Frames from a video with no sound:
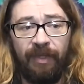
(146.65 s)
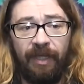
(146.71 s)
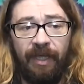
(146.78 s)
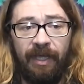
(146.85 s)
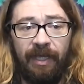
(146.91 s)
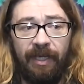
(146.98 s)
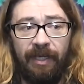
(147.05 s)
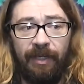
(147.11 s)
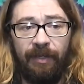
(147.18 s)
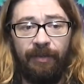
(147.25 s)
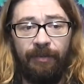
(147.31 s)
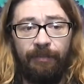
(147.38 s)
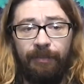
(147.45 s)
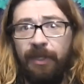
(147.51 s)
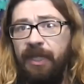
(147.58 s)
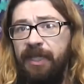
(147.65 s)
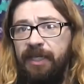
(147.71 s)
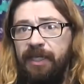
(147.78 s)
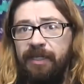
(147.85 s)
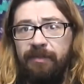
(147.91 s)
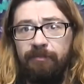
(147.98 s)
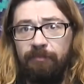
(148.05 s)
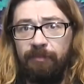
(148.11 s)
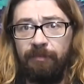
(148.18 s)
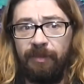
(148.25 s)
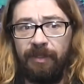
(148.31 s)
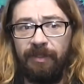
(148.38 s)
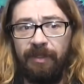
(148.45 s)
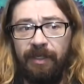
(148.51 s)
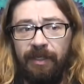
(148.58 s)
uh, playing at
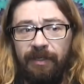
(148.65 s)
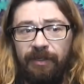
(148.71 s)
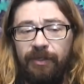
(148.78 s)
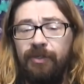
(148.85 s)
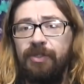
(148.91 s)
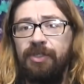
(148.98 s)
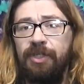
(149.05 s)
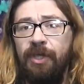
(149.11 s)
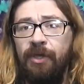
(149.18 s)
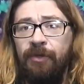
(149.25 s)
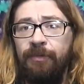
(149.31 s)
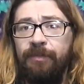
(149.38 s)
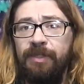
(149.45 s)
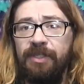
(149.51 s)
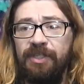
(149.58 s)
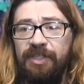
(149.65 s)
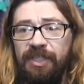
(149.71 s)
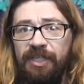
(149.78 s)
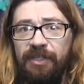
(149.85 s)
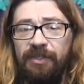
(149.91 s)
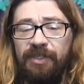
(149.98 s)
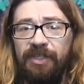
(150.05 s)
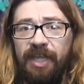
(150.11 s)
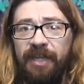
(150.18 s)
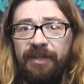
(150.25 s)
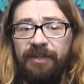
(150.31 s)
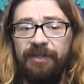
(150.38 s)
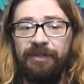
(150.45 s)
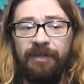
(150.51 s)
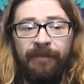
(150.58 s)
uh, nursing homes and senior
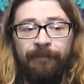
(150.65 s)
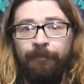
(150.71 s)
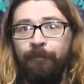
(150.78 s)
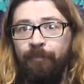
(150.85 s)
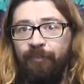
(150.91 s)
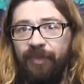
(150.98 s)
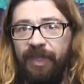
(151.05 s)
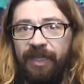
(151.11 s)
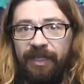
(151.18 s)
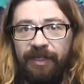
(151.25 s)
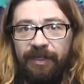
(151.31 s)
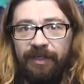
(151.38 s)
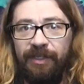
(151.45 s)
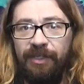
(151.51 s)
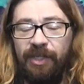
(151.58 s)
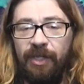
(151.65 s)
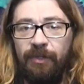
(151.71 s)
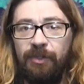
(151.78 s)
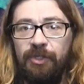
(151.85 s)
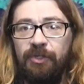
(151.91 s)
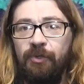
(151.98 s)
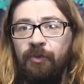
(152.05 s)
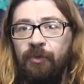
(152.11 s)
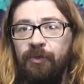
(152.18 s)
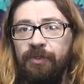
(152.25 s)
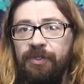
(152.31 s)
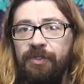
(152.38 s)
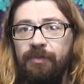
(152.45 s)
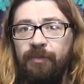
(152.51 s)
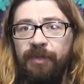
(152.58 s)
centers, and you know
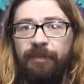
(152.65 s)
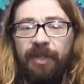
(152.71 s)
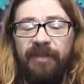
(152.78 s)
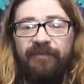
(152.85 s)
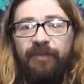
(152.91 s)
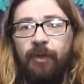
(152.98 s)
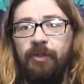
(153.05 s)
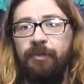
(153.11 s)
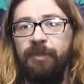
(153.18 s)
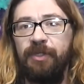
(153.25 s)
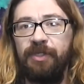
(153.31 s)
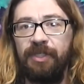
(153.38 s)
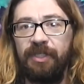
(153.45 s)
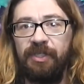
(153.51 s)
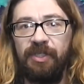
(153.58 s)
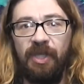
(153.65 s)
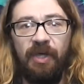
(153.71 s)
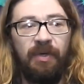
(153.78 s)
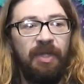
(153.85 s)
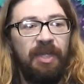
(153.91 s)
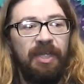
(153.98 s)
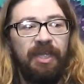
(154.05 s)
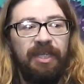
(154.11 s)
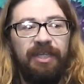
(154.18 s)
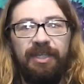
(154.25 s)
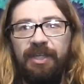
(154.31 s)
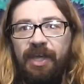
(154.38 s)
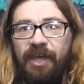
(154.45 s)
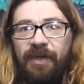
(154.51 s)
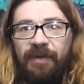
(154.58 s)
schools. We played folk music, so
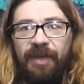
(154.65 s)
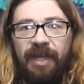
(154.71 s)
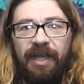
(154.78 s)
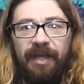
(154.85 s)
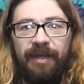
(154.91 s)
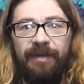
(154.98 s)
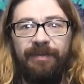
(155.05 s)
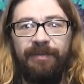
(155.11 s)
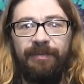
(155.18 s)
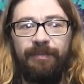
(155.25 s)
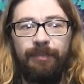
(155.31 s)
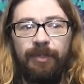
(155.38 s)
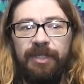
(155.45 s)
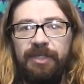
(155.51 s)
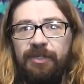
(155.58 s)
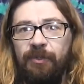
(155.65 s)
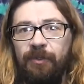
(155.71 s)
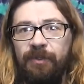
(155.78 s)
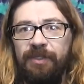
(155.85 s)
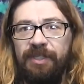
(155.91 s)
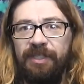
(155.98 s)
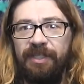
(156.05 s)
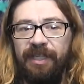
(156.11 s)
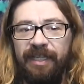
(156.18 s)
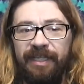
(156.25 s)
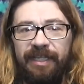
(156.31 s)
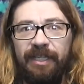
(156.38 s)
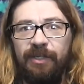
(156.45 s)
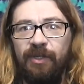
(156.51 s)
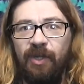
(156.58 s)
you know uh, preschools and,
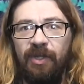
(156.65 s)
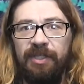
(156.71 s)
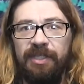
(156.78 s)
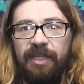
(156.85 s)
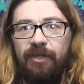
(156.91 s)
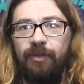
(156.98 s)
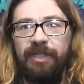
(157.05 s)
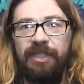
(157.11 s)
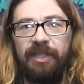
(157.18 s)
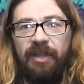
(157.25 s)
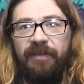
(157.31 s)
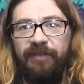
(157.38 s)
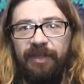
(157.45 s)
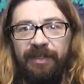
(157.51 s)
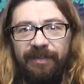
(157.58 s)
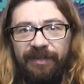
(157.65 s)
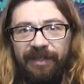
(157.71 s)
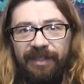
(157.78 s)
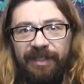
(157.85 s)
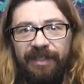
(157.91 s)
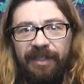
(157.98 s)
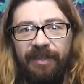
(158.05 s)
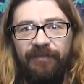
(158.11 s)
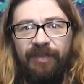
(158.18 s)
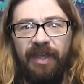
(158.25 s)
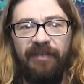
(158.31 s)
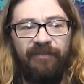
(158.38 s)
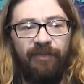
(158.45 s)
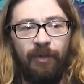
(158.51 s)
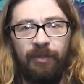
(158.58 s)
and kindergartens. They always love it. You'd love to
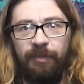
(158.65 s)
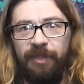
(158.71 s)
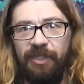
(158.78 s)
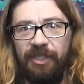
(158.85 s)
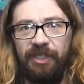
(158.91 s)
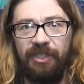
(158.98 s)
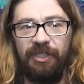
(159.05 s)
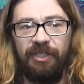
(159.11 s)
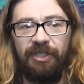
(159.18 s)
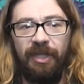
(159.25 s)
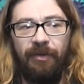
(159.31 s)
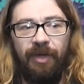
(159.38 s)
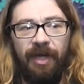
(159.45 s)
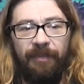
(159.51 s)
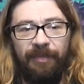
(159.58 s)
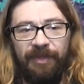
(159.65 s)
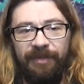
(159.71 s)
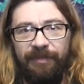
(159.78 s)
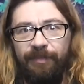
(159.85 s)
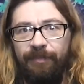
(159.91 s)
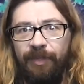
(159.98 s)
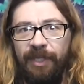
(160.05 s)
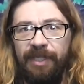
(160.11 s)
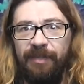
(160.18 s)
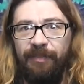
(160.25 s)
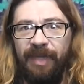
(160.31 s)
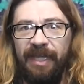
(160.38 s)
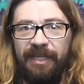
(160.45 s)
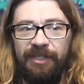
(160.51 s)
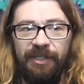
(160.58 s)
have folk musicians show up and play the
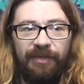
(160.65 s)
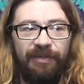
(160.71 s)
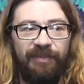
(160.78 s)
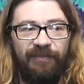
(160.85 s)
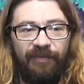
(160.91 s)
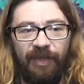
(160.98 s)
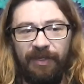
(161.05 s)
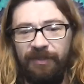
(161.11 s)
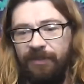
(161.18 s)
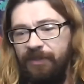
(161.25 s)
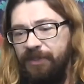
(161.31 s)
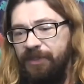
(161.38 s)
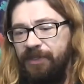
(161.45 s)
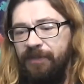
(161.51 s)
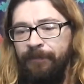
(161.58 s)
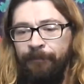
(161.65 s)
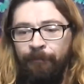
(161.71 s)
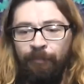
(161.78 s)
banjo and the fiddle and the